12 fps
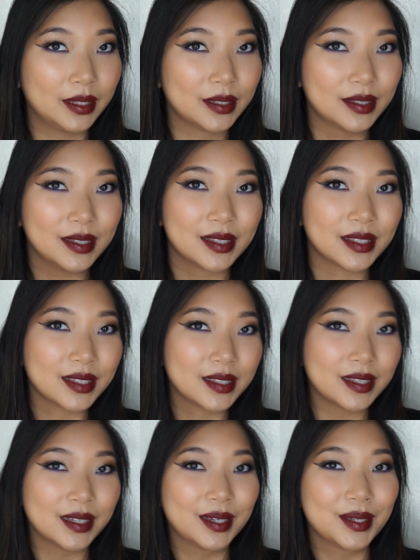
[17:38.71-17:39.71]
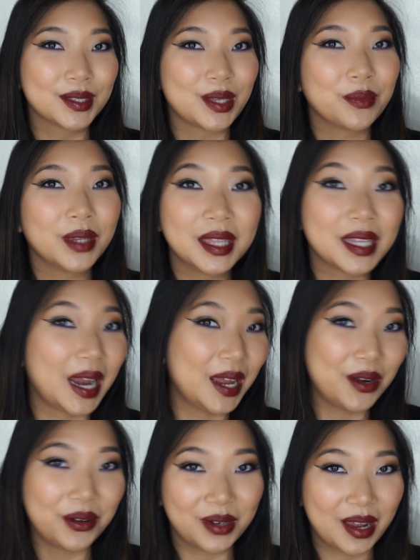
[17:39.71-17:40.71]
This is something that I
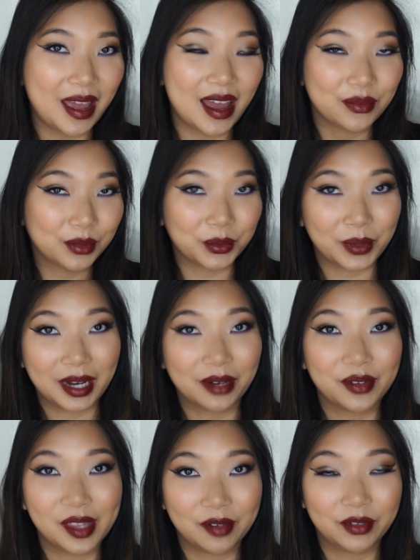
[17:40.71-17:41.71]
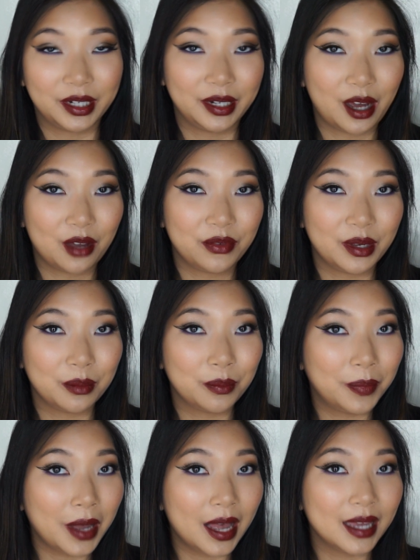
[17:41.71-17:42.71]
don't ever wear very often,
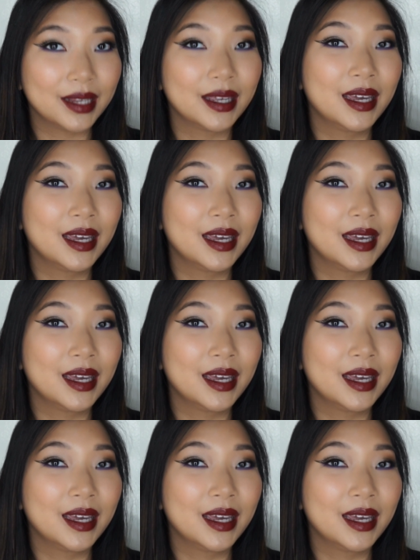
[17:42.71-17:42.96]
but